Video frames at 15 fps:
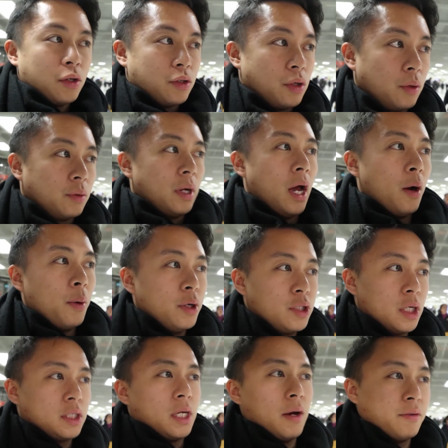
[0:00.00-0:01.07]
So now we
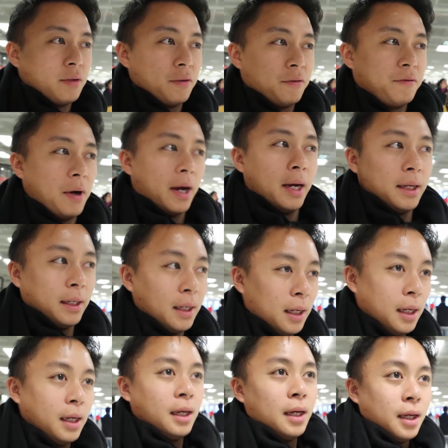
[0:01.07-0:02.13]
just have to find
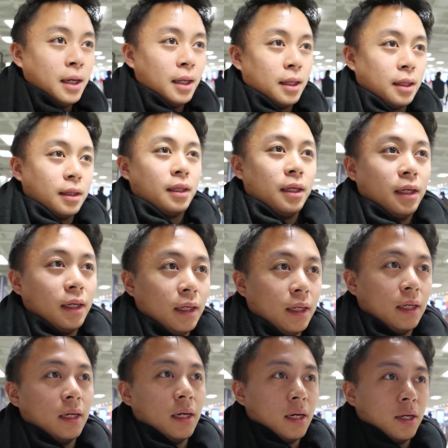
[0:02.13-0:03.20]

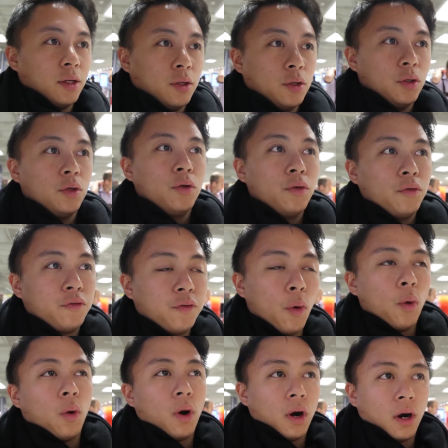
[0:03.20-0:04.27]
the
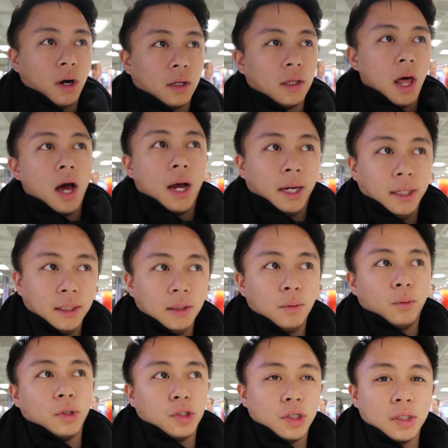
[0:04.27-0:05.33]
U4 line,
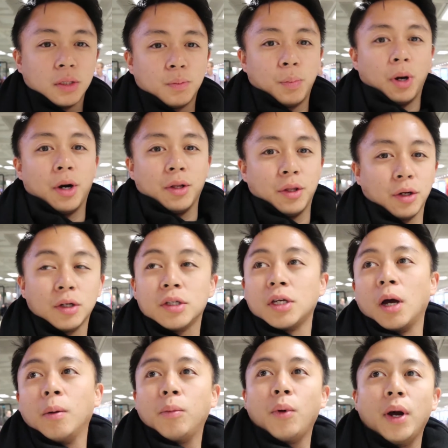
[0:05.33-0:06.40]
which is part of their
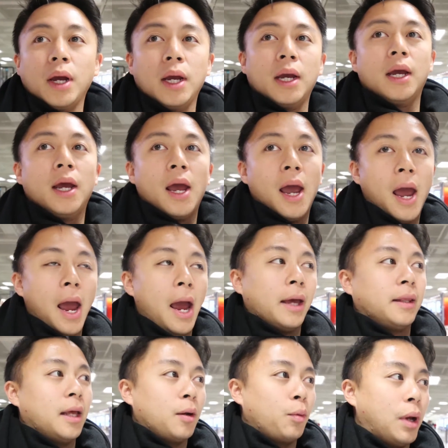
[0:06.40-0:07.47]
subway. And
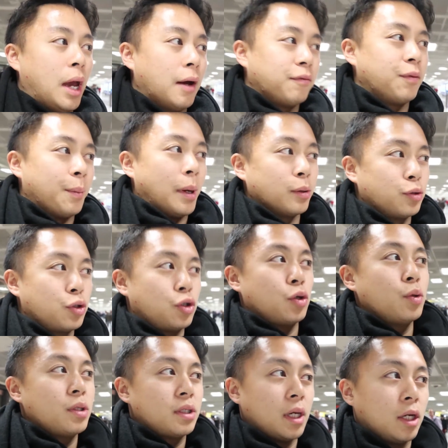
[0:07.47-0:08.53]
then we have about 2
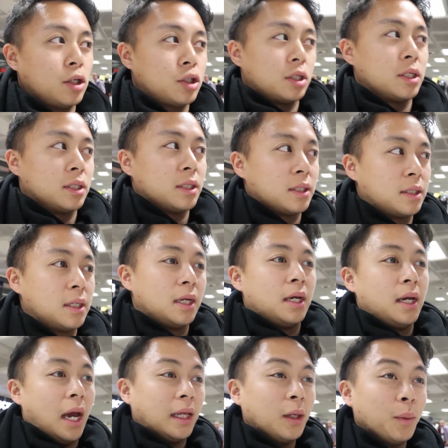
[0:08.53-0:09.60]
stations,
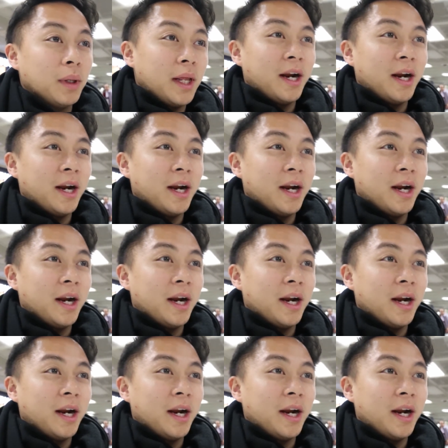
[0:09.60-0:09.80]
and then we're